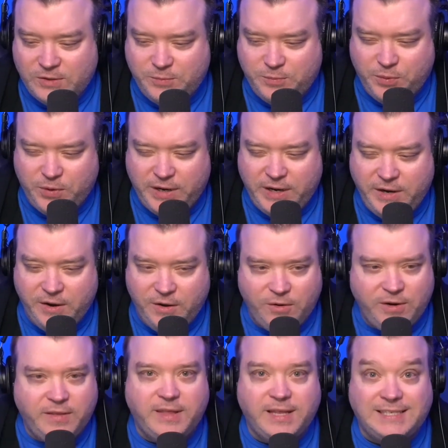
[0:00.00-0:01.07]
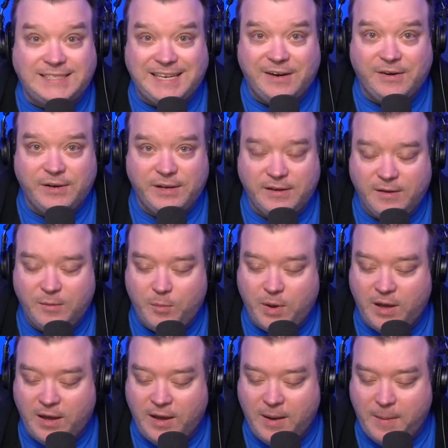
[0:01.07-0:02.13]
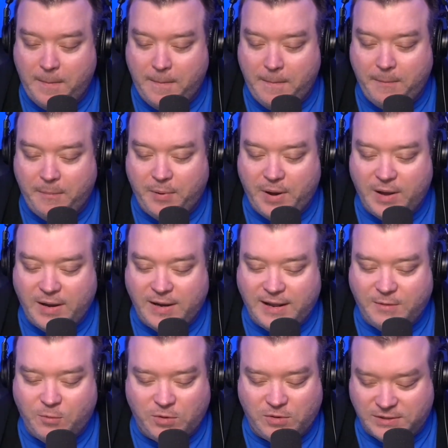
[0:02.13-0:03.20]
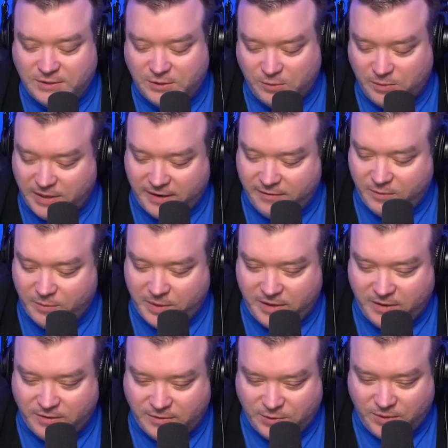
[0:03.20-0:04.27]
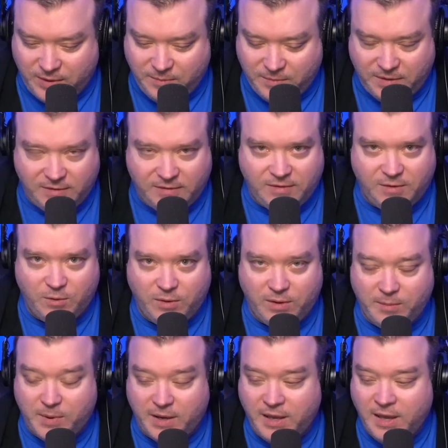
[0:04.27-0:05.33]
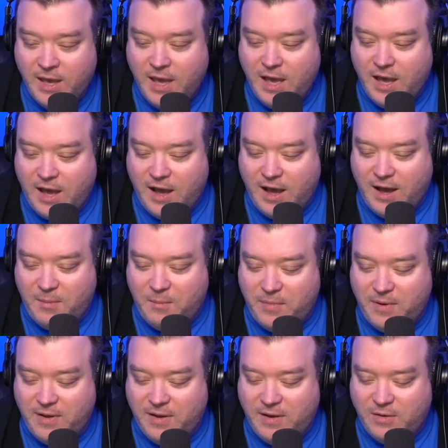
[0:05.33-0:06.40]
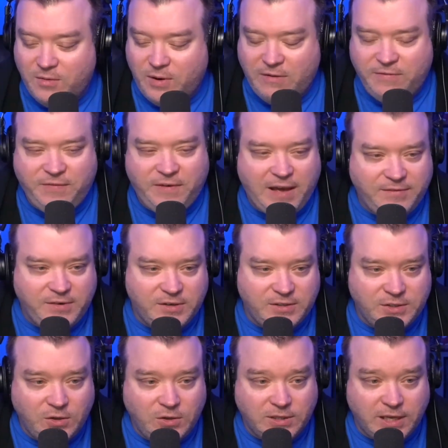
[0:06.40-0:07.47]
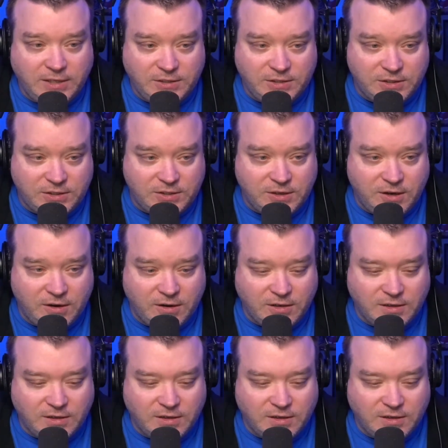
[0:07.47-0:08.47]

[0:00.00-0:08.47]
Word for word: is pretty known in this area, um, but I won't assume that everybody knows who I am because who am I? Um, around five years old, I used to start.